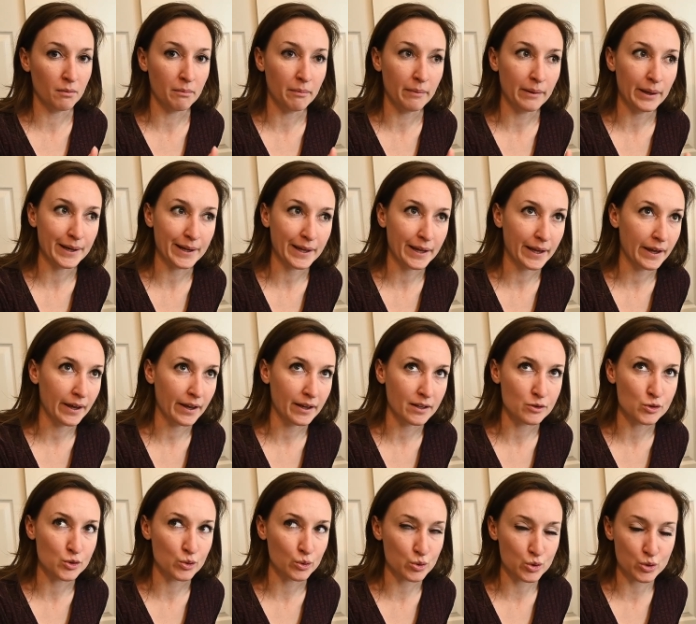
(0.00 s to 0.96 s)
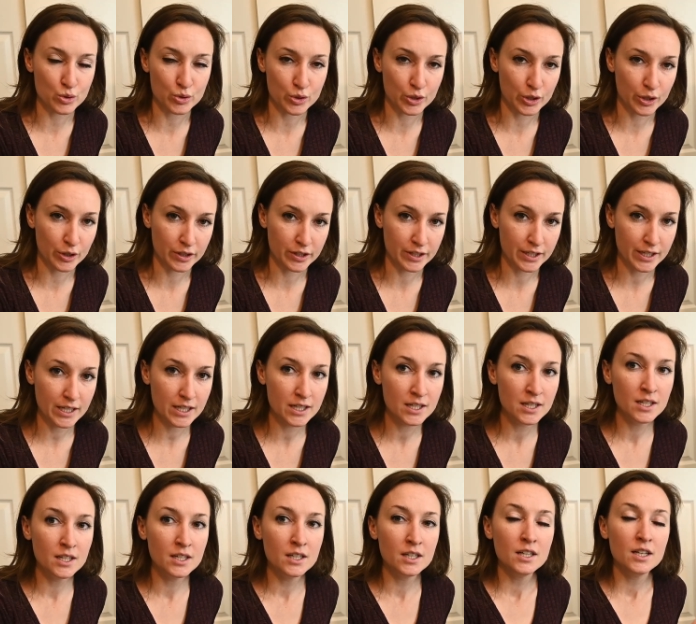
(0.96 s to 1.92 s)
Medicaid, Social Security,
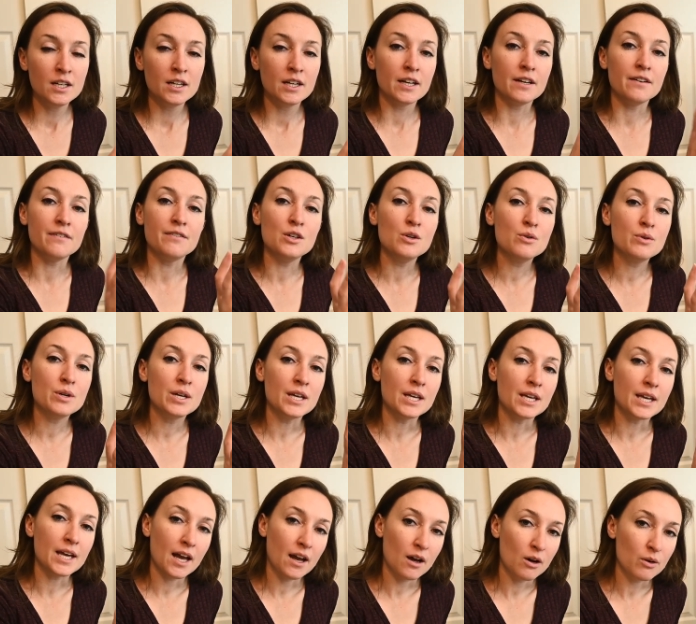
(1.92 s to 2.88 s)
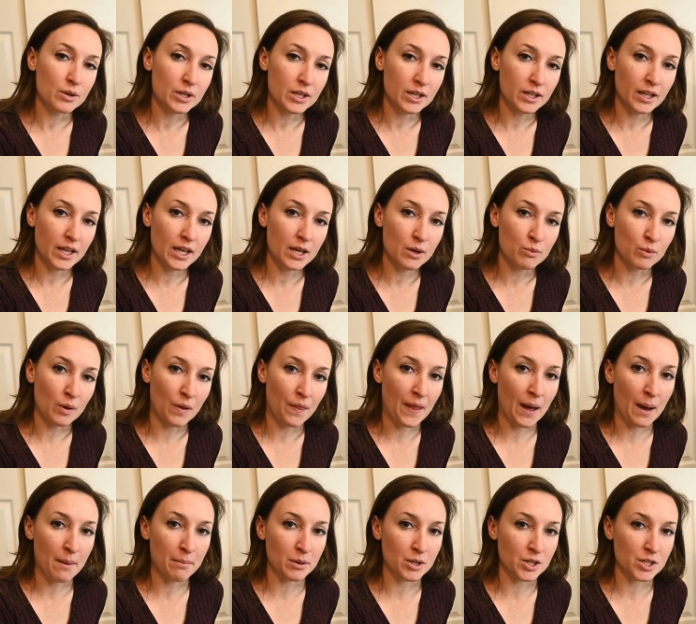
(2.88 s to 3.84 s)
if you can calculate what
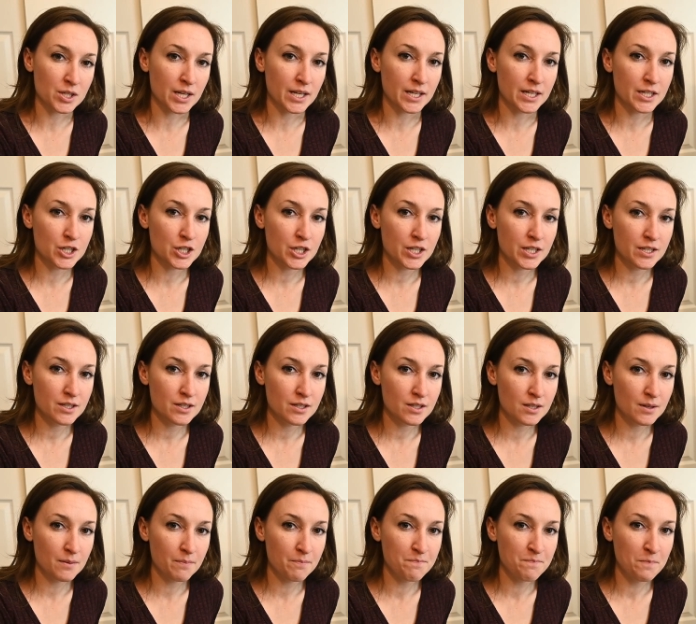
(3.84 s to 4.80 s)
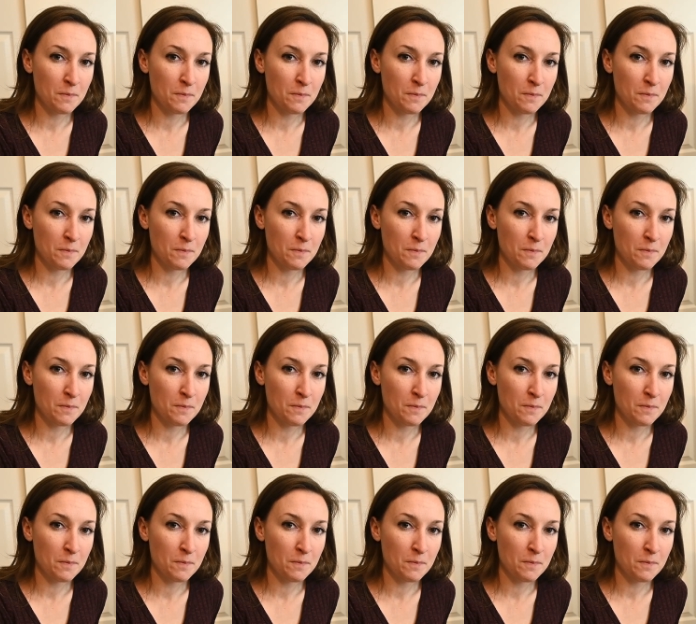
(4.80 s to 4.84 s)
that percentage is,